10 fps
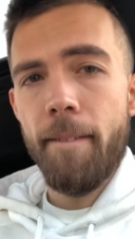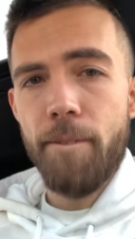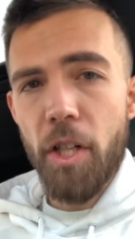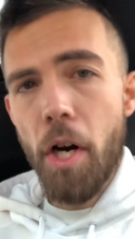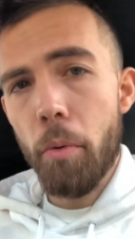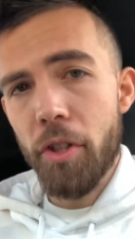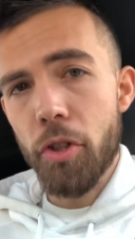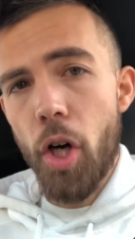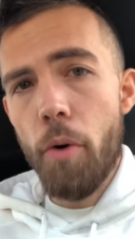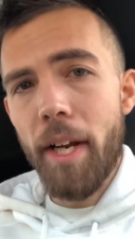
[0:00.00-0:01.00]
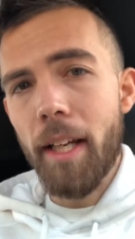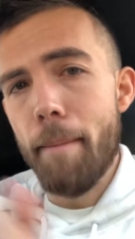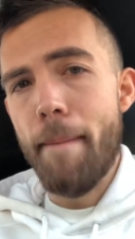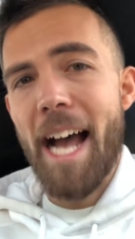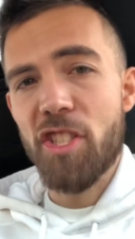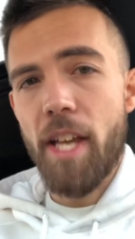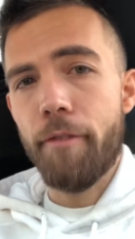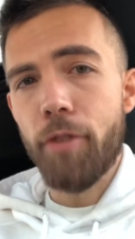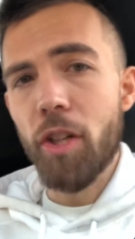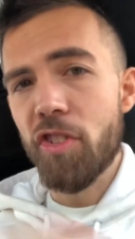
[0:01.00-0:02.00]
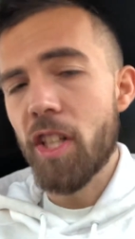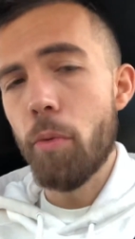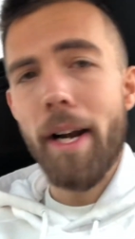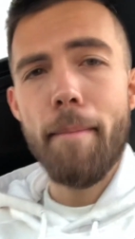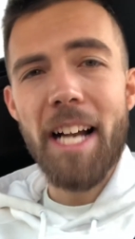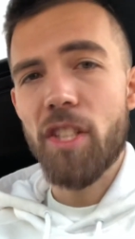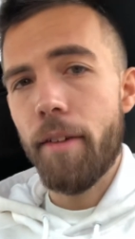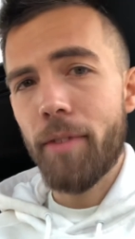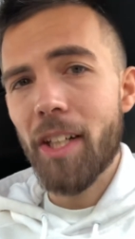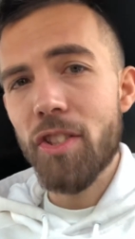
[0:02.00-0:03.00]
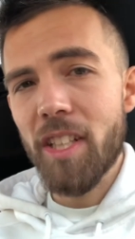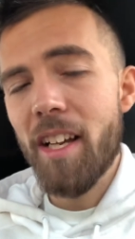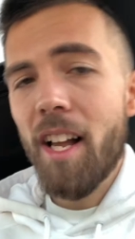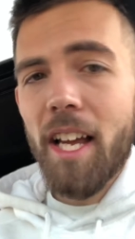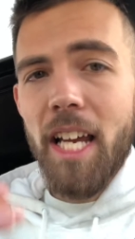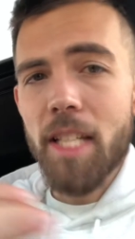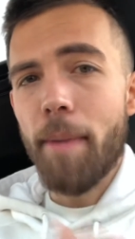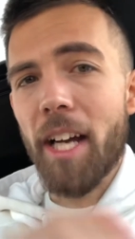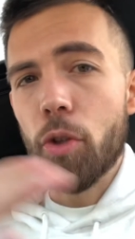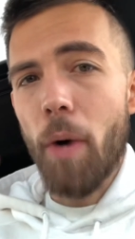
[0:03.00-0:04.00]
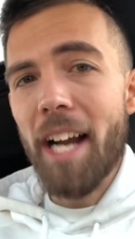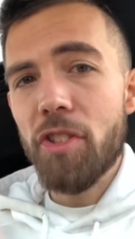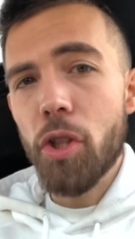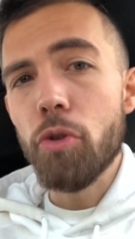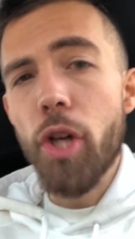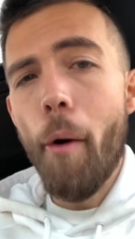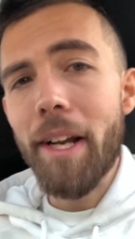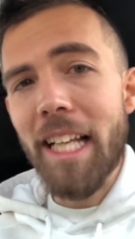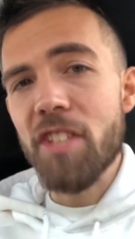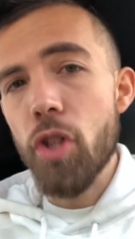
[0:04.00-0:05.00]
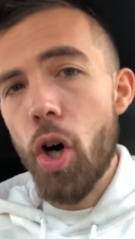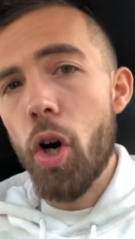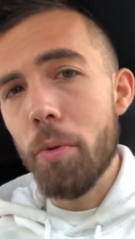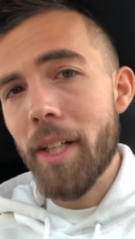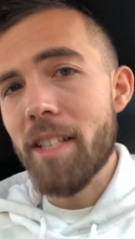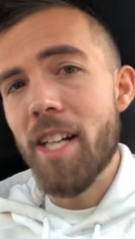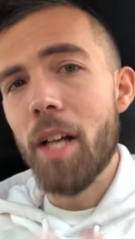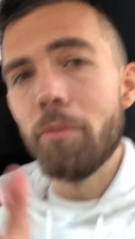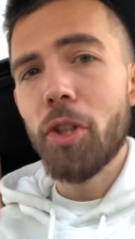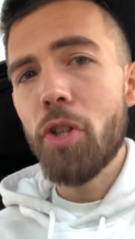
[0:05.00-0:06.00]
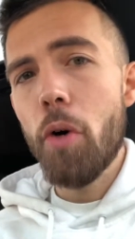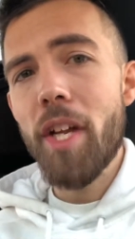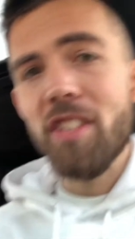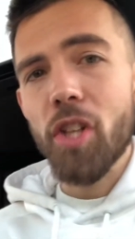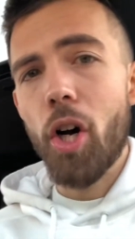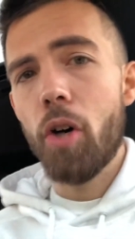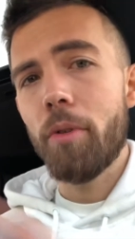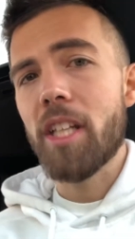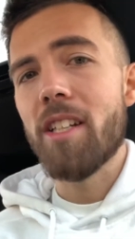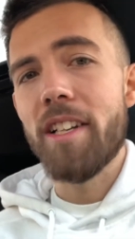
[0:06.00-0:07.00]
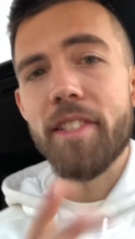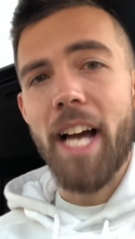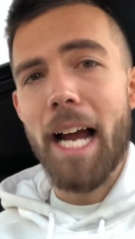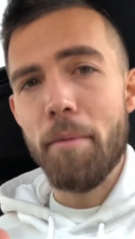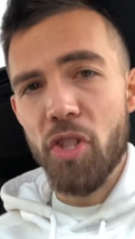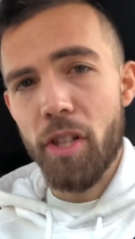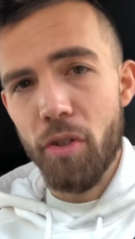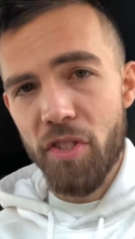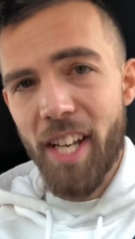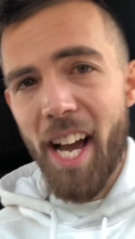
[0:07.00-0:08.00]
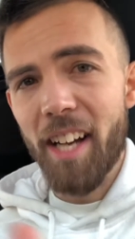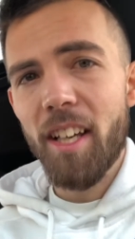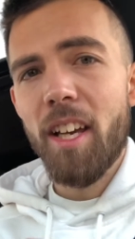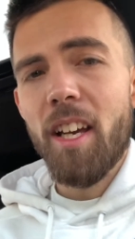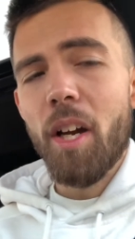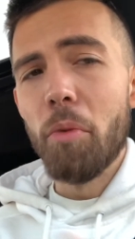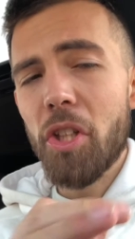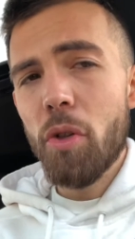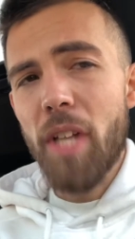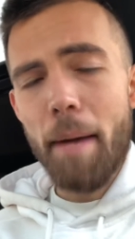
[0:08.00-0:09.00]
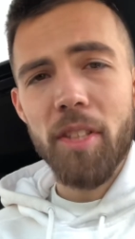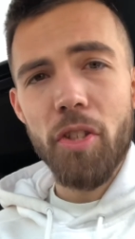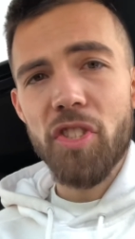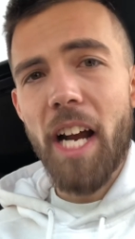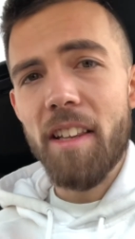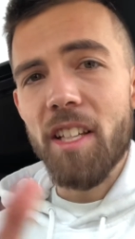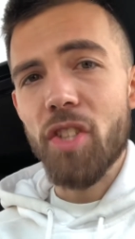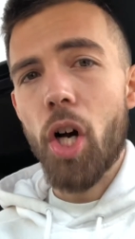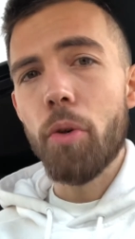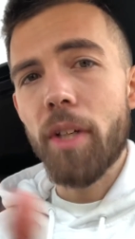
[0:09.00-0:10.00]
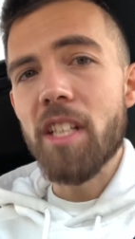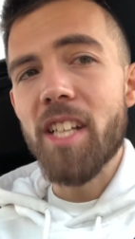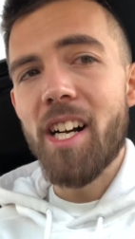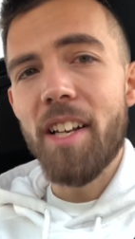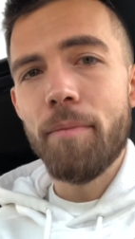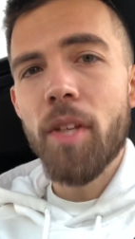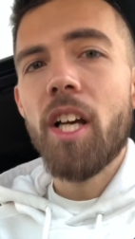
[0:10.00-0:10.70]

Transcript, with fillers: figure out where you're going and match that frequency. And the way to match that frequency is by gratitude, knowing that it's already done. When you know that it's already done, time is on your side. And when you know time's on your side and it's already done,